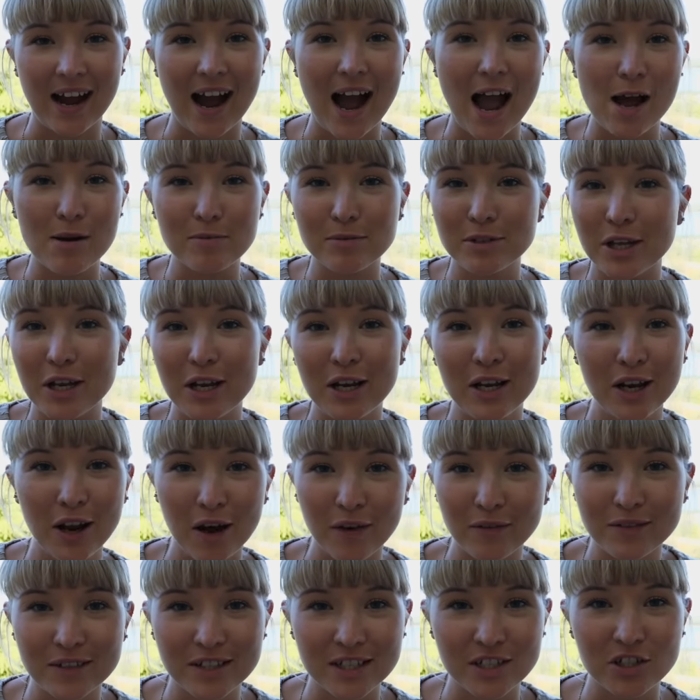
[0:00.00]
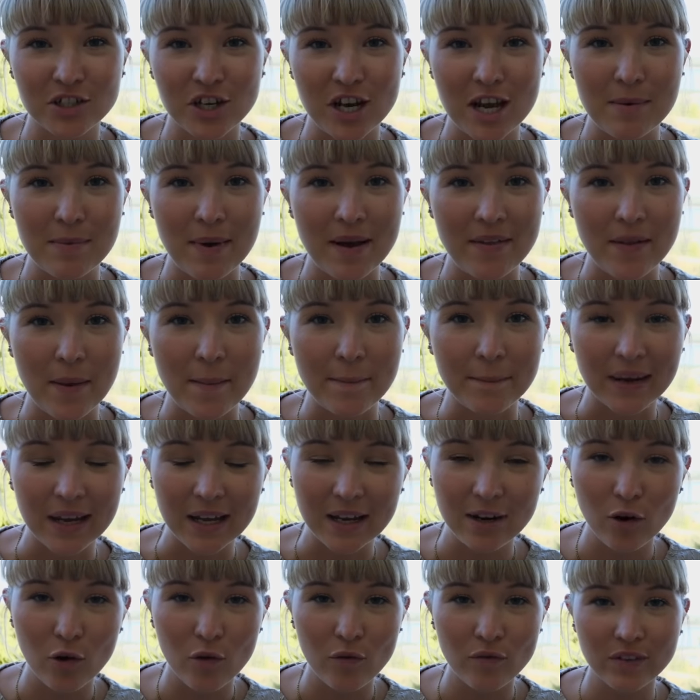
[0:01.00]
I absolutely loved the jeep, and then
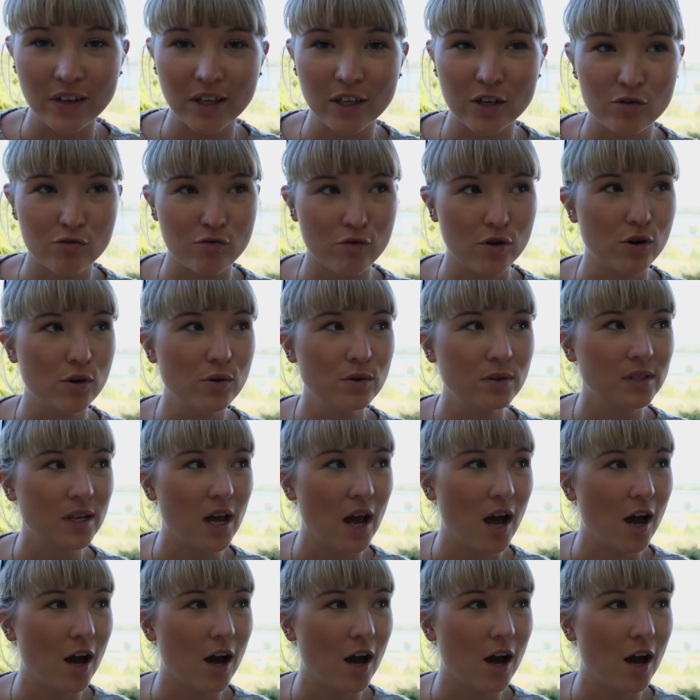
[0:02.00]
being on the cruise